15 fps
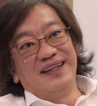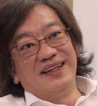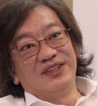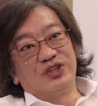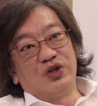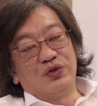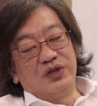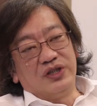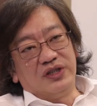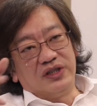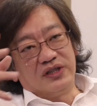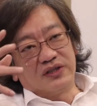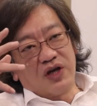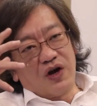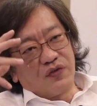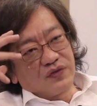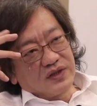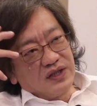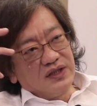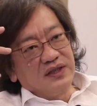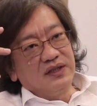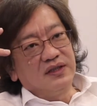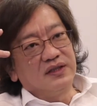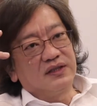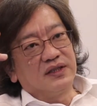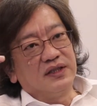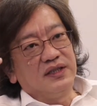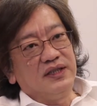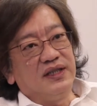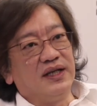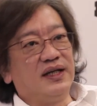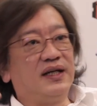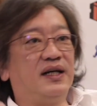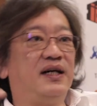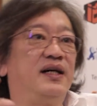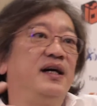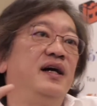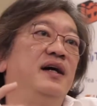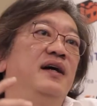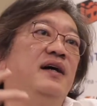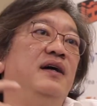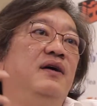So it's often the